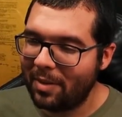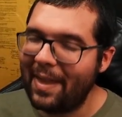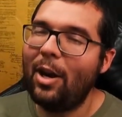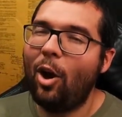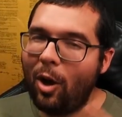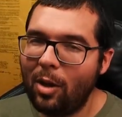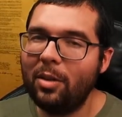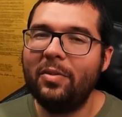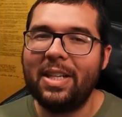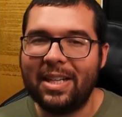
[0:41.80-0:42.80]
than all
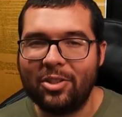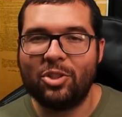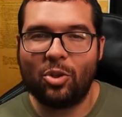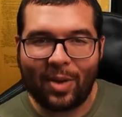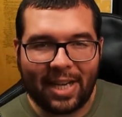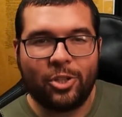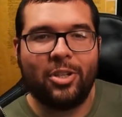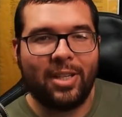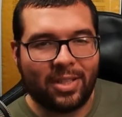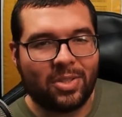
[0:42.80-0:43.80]
of the
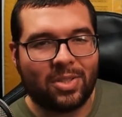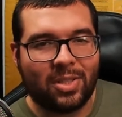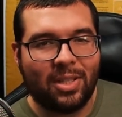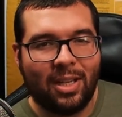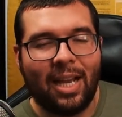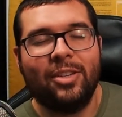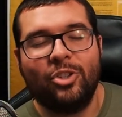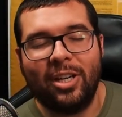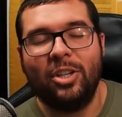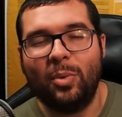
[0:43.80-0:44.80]
insurrectionists on
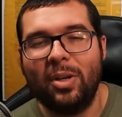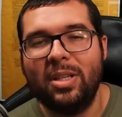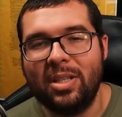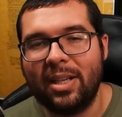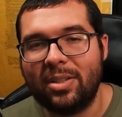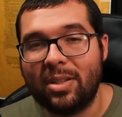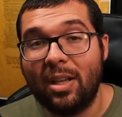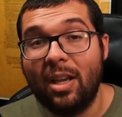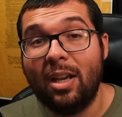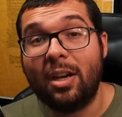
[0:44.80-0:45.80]
January 6th
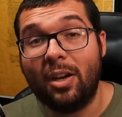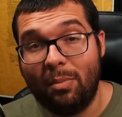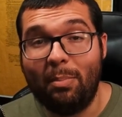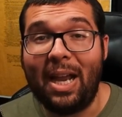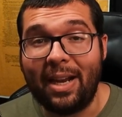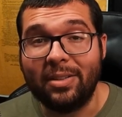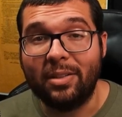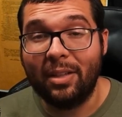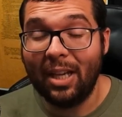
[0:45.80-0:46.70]
combined.